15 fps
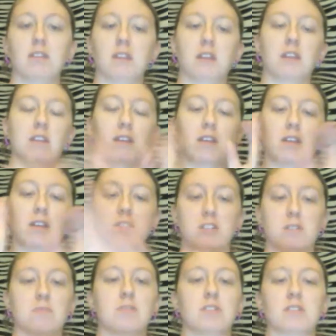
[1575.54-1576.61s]
in the
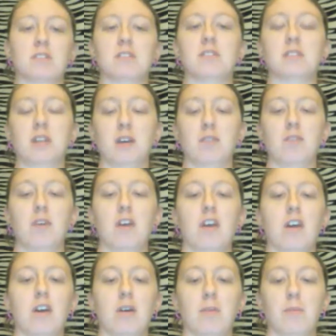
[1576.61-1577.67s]
description and stuff.
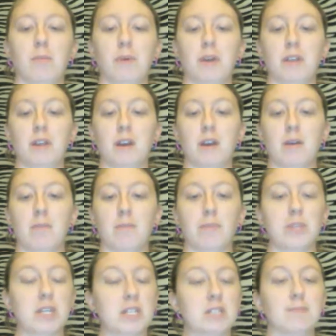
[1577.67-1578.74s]
But
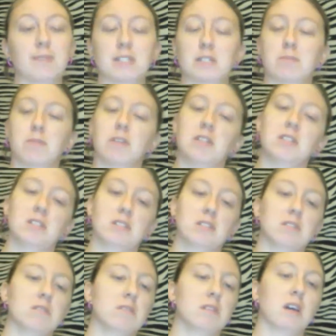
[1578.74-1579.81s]
please, please,
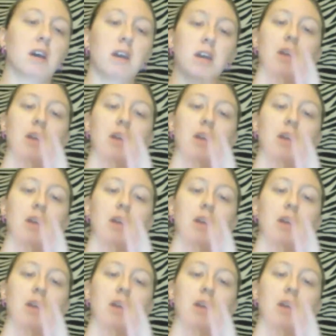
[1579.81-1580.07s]
please,